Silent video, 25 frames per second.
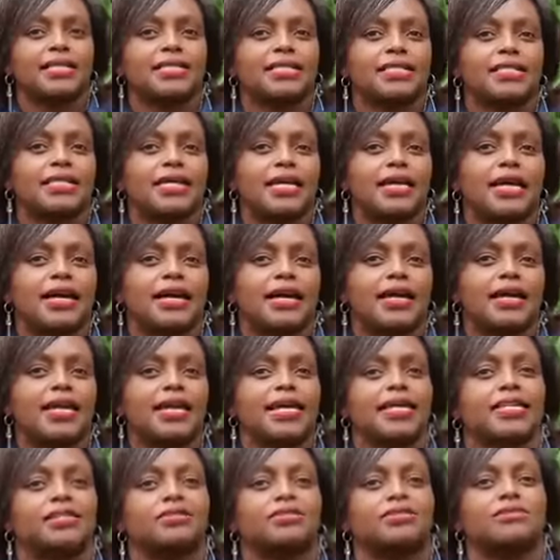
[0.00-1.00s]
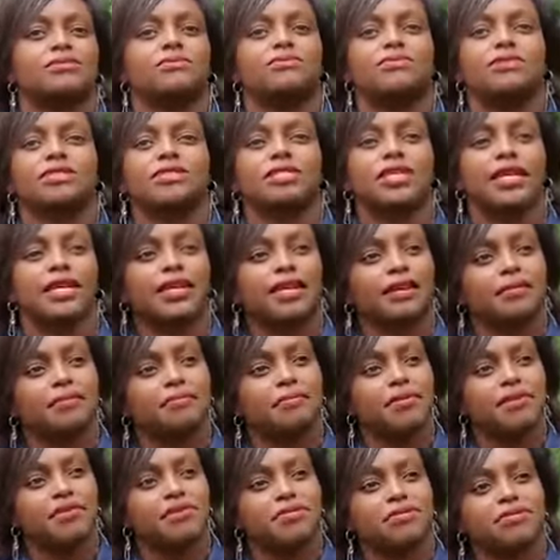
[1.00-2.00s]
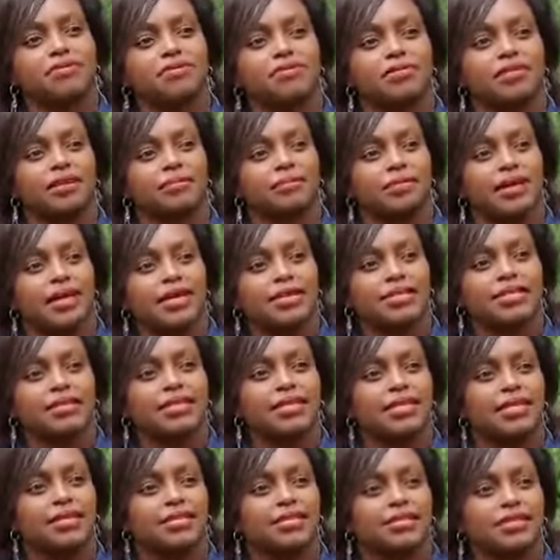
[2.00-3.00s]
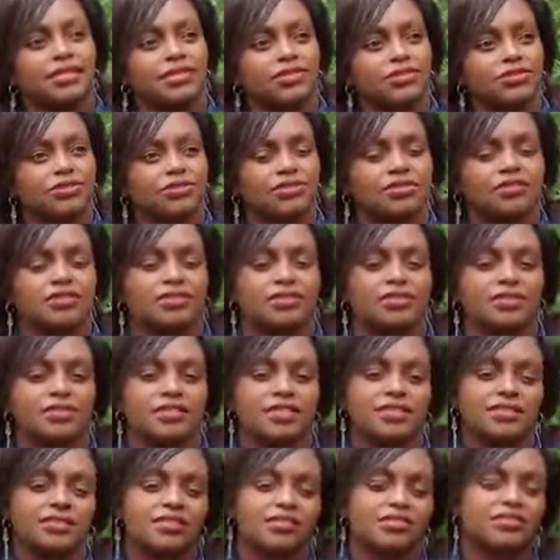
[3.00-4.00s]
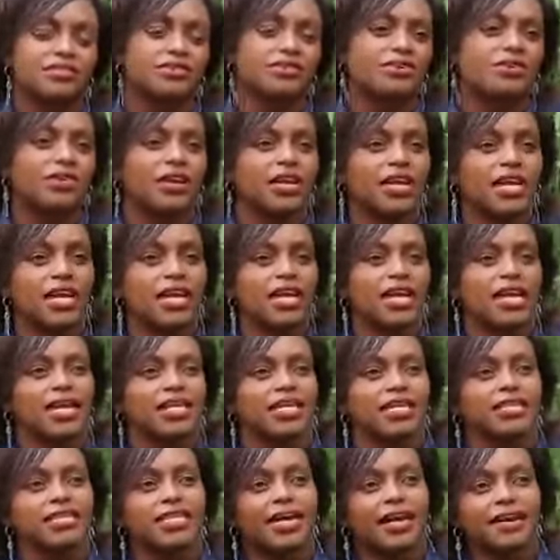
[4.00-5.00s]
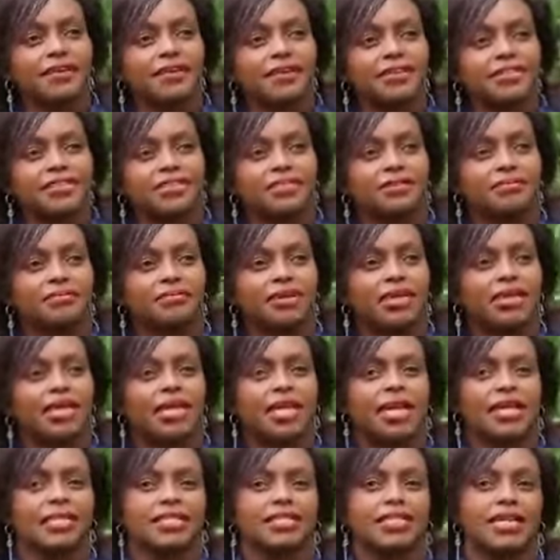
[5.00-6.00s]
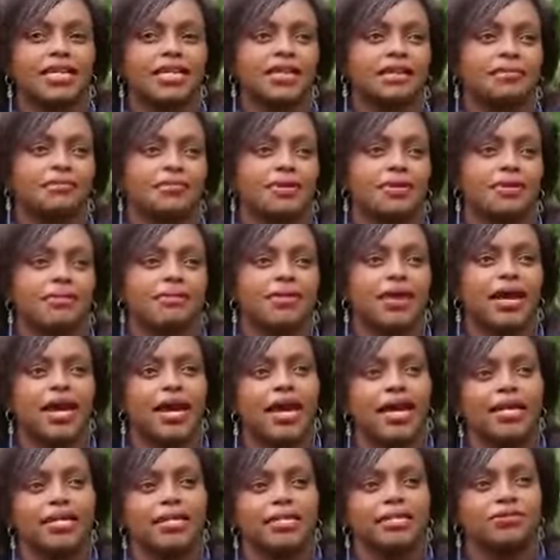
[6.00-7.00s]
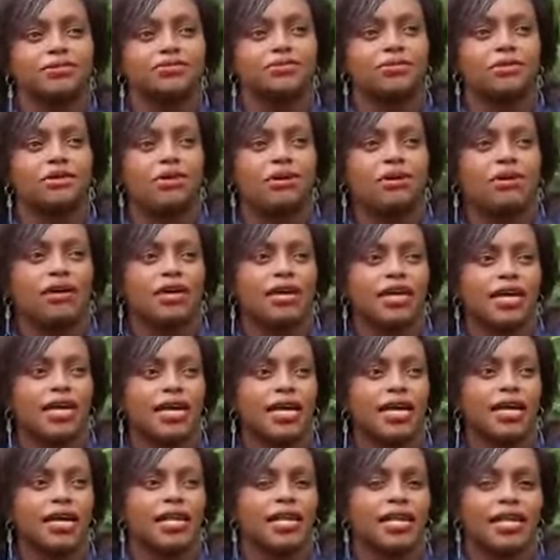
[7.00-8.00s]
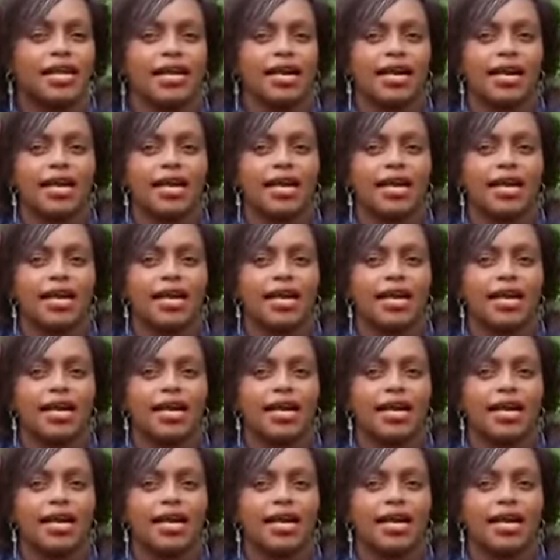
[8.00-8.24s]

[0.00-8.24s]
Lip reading: but he was taking me through some counseling sessions, just talking and encouraging me and telling me where I did wrong here and